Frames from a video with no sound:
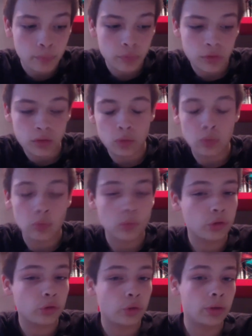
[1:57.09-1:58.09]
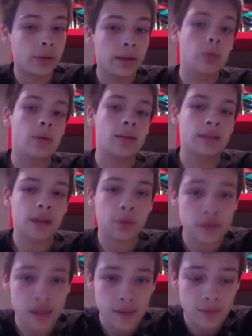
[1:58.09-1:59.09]
So which right now is iOS
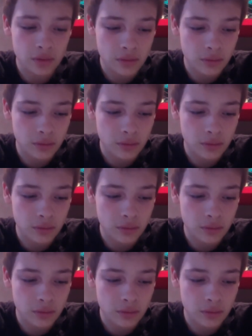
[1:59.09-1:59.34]
7.